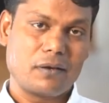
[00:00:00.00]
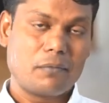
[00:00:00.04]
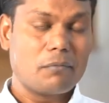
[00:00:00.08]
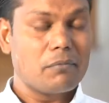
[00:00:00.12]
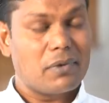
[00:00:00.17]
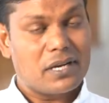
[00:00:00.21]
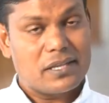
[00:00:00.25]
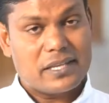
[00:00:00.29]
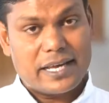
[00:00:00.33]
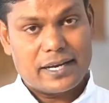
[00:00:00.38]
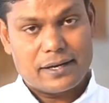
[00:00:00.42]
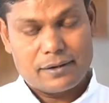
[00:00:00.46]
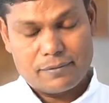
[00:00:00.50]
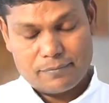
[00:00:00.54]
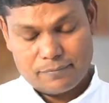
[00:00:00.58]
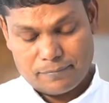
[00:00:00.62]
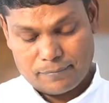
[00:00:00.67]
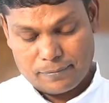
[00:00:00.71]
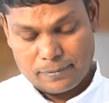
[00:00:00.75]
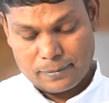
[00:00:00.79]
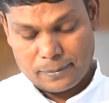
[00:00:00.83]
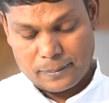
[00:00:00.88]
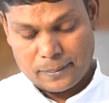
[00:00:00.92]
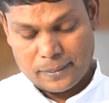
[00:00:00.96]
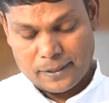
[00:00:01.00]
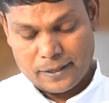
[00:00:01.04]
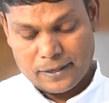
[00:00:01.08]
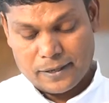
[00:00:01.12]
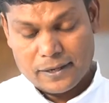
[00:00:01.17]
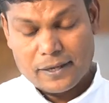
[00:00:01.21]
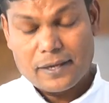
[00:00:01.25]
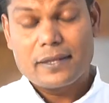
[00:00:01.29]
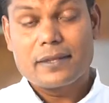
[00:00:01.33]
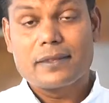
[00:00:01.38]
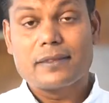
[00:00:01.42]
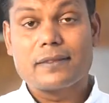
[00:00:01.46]
But then
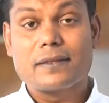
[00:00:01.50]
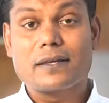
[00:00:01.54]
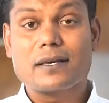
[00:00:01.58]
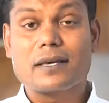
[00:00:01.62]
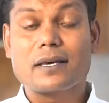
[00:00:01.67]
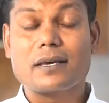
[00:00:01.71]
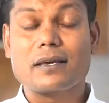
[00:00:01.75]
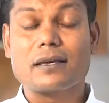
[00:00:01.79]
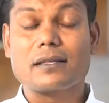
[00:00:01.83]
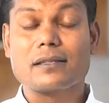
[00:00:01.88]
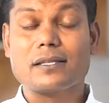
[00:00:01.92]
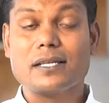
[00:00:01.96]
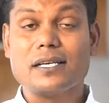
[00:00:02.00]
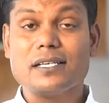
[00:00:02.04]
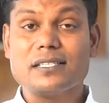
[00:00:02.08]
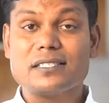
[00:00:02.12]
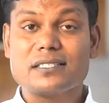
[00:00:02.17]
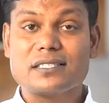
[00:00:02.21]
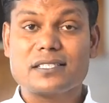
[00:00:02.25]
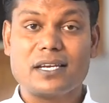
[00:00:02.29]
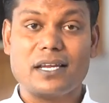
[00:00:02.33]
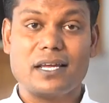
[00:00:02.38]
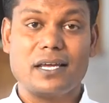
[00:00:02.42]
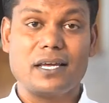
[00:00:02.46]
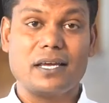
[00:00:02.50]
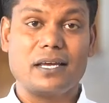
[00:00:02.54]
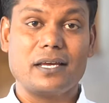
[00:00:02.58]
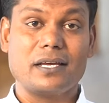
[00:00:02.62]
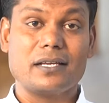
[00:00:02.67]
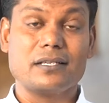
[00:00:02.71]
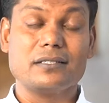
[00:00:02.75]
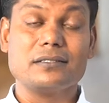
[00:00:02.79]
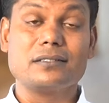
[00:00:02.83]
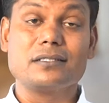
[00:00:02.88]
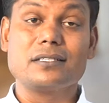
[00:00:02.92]
the, these three